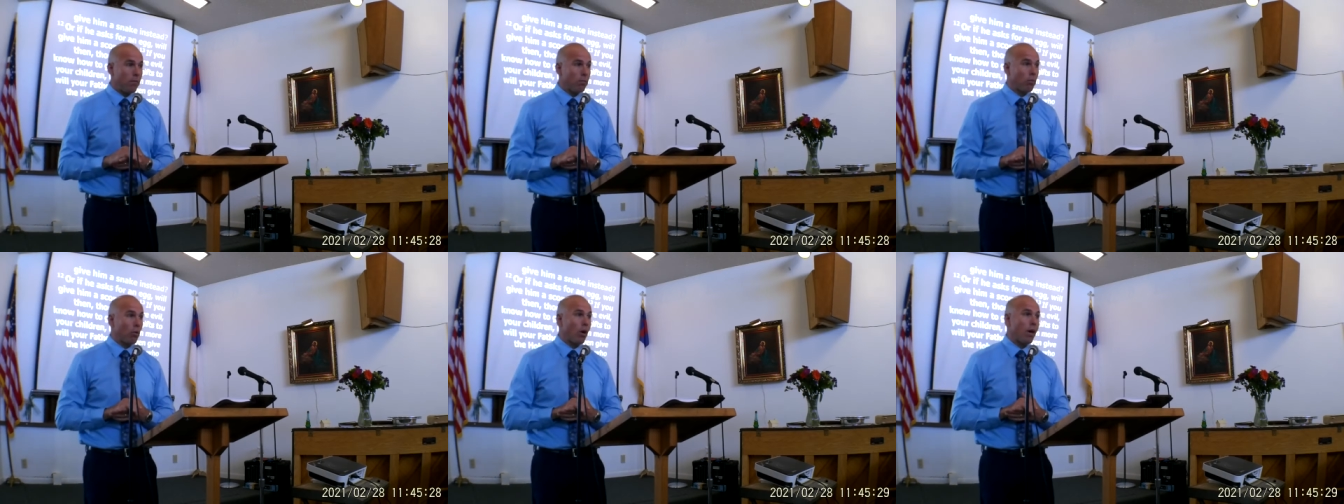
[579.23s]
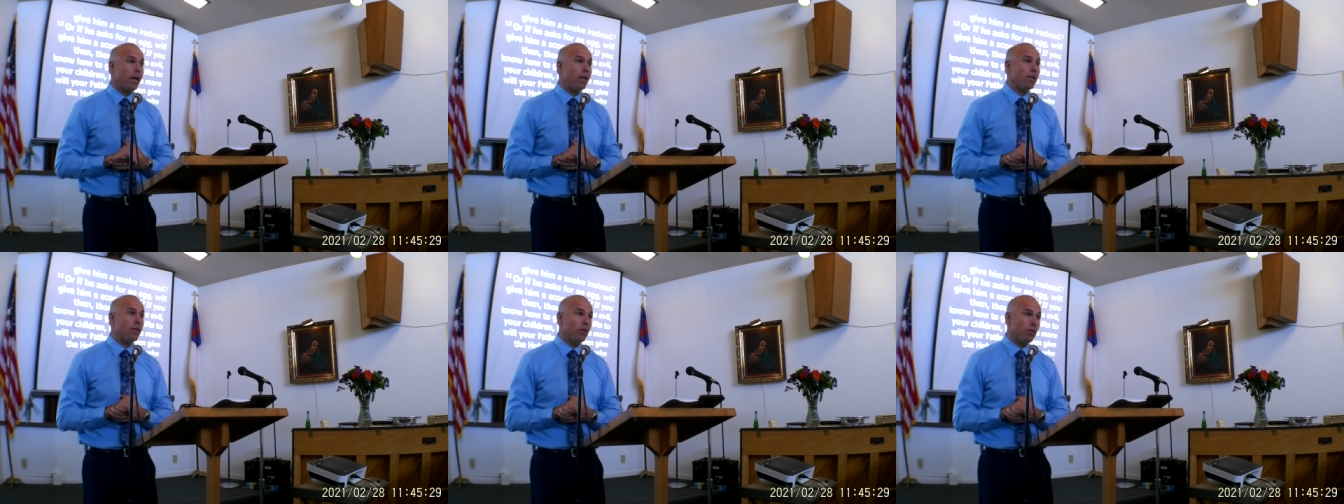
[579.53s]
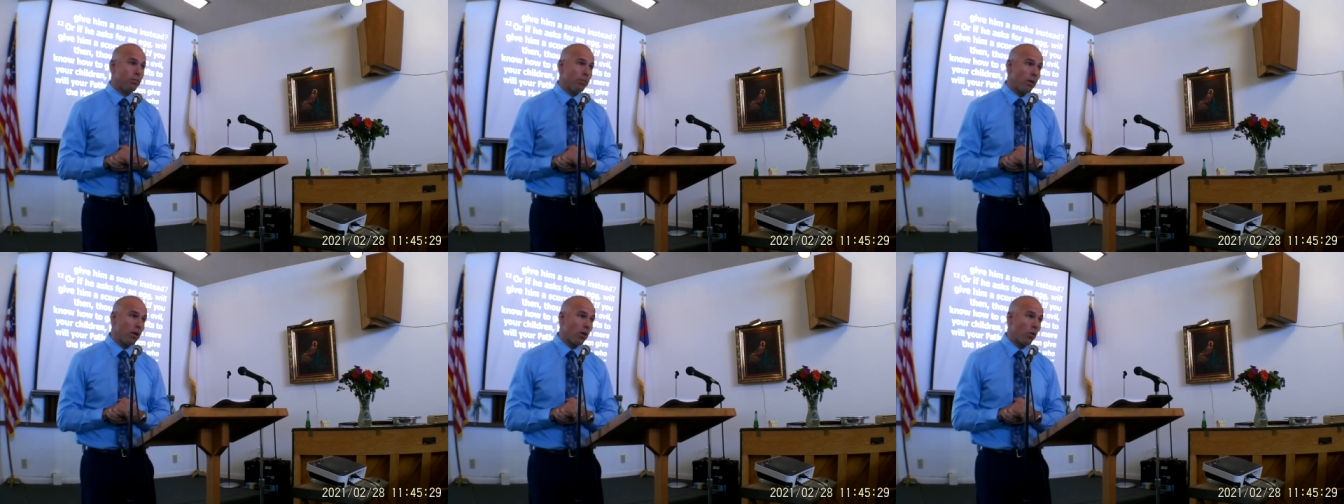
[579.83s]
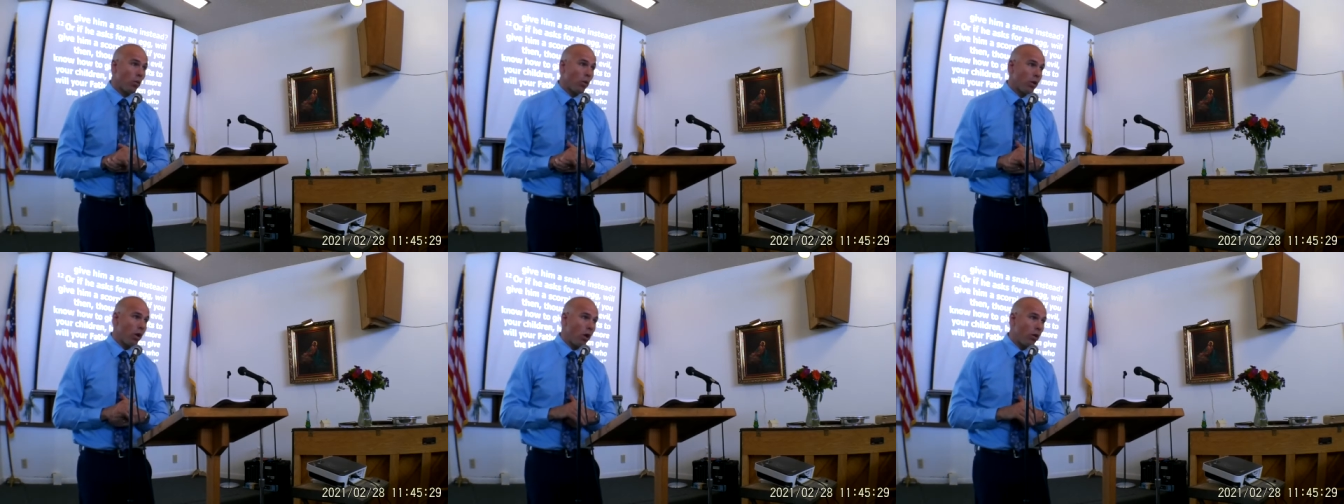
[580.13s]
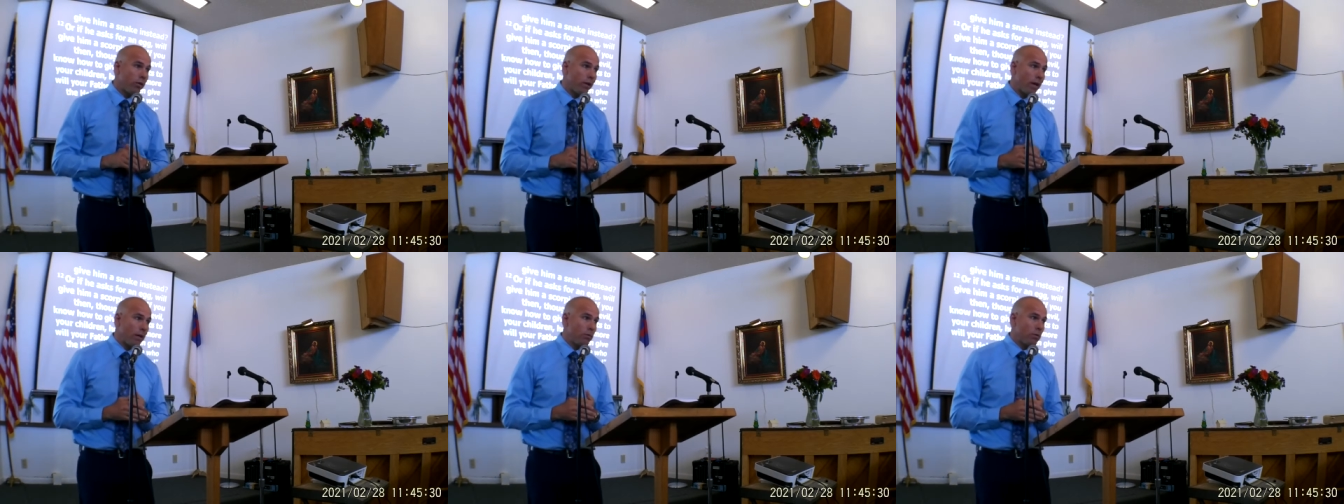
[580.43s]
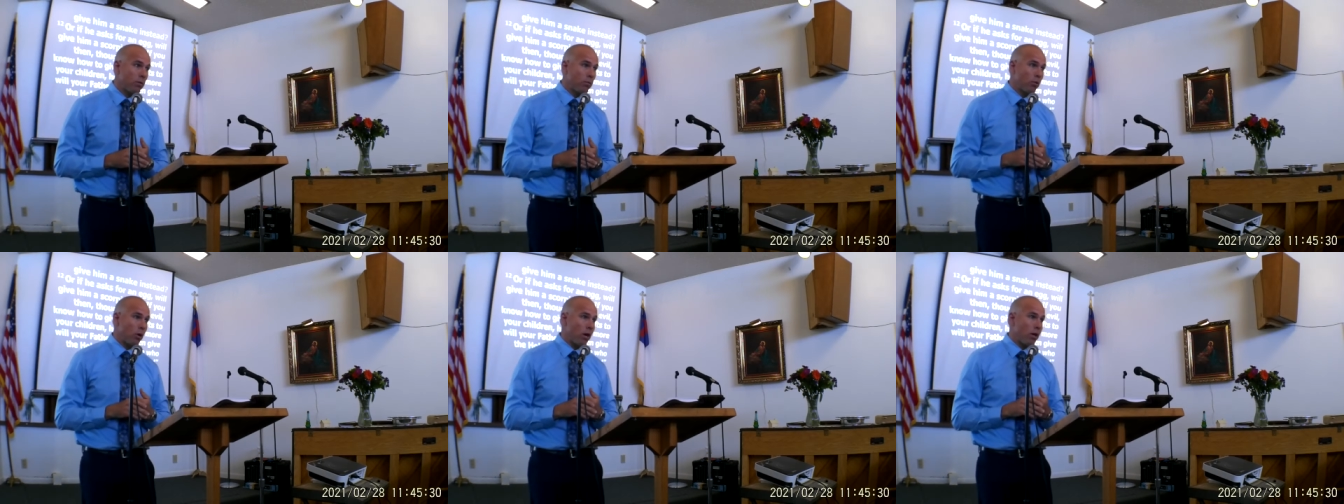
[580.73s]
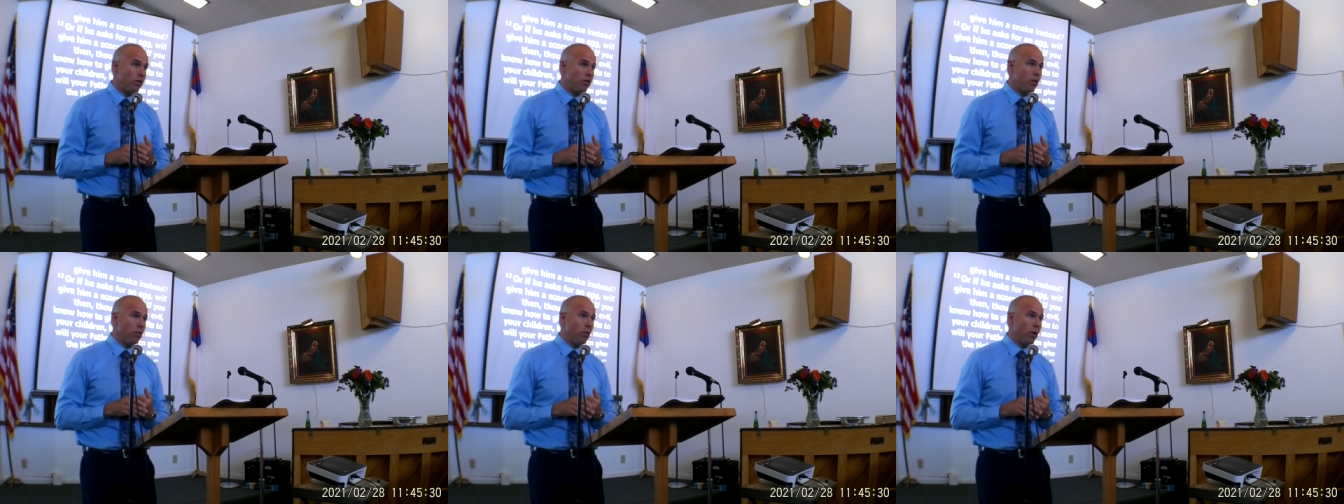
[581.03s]
pray in the Spirit with all types of
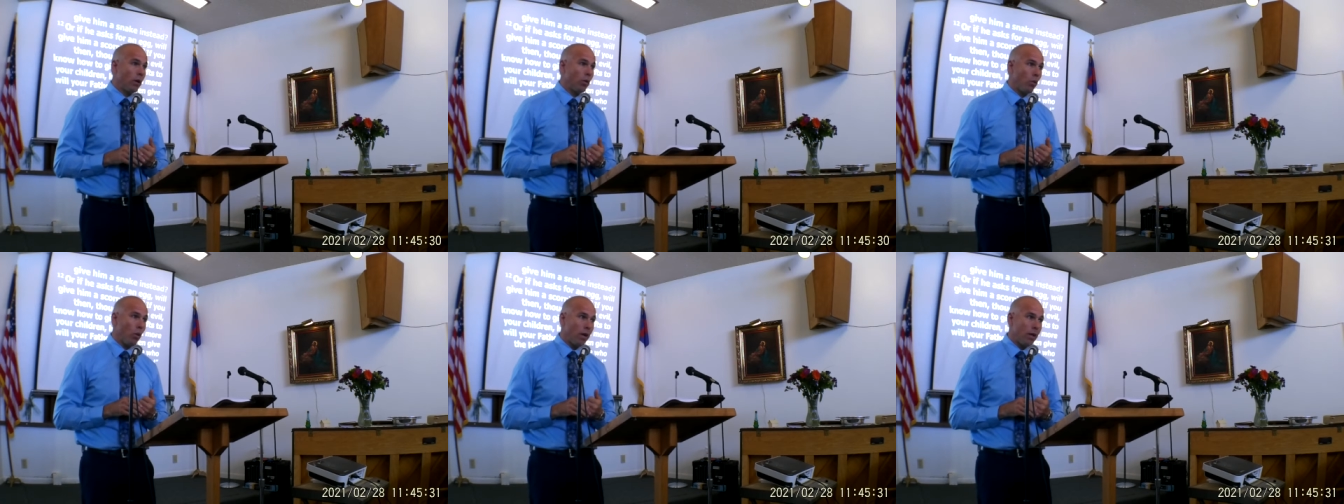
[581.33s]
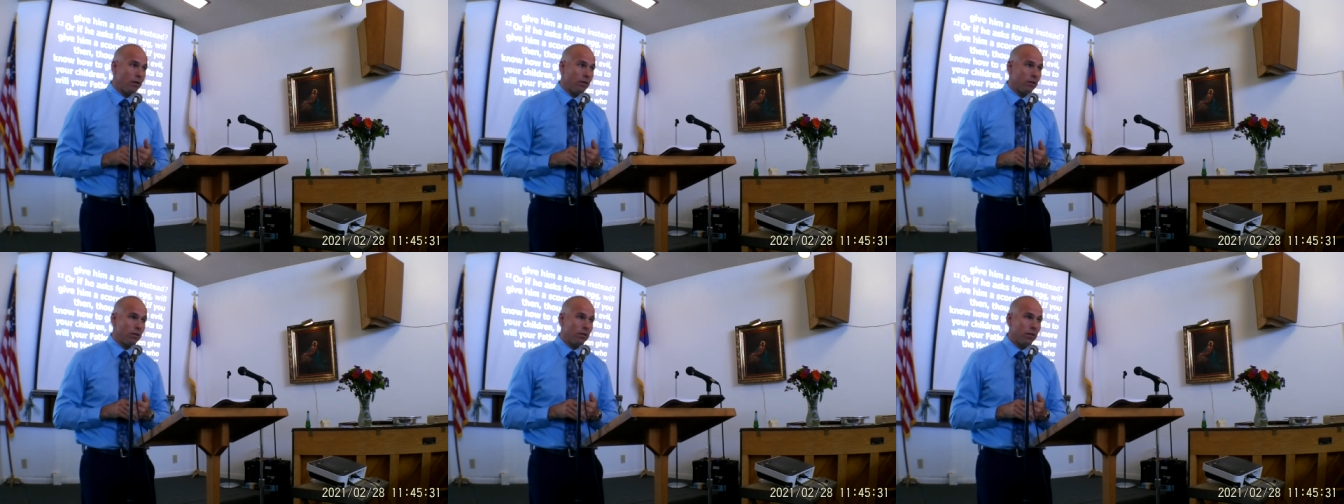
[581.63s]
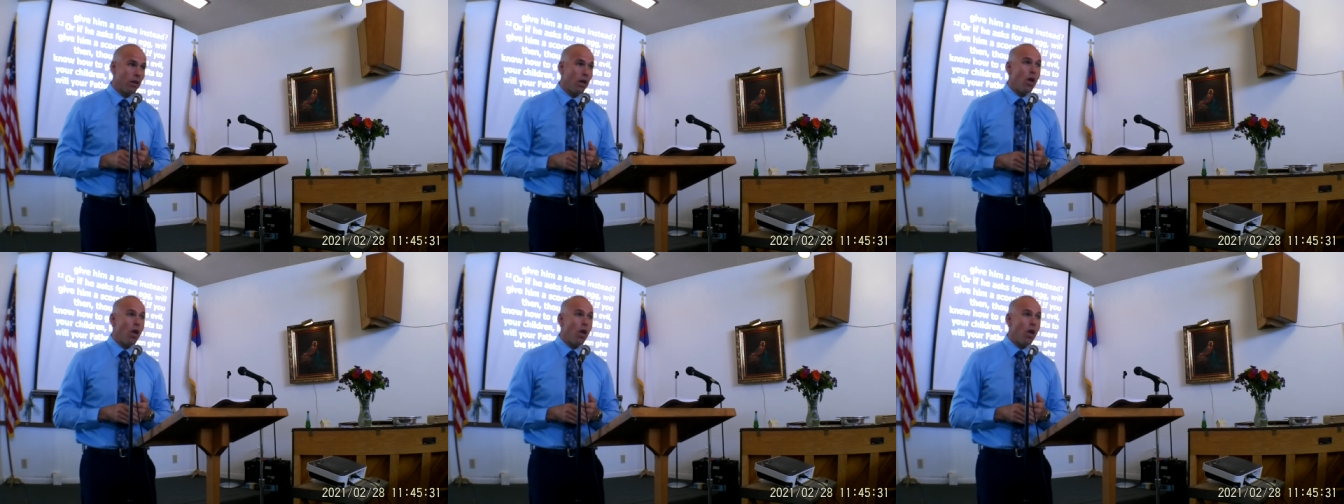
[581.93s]
prayers and requests.